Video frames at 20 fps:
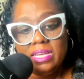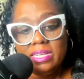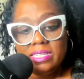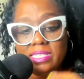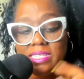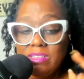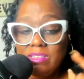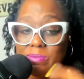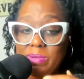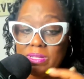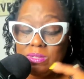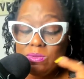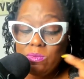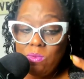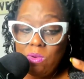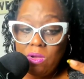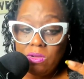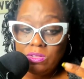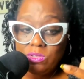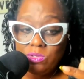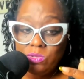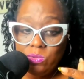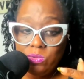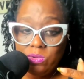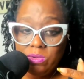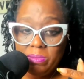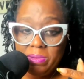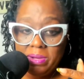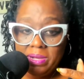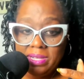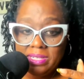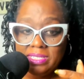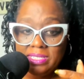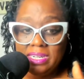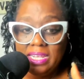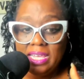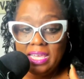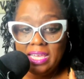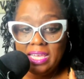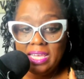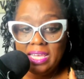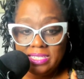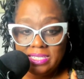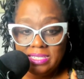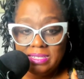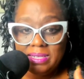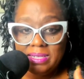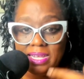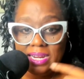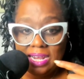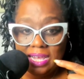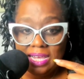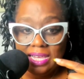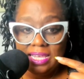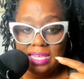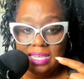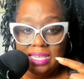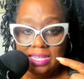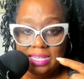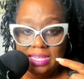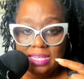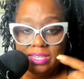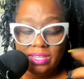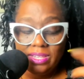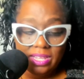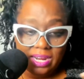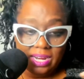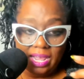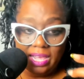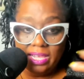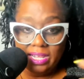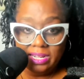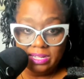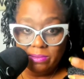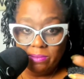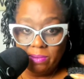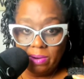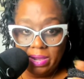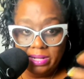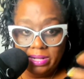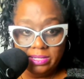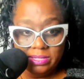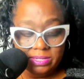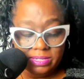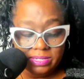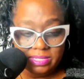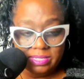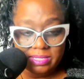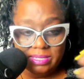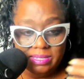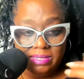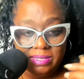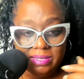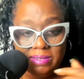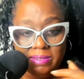Because I was about to walk to the bus and ask them, can I get the ride to this?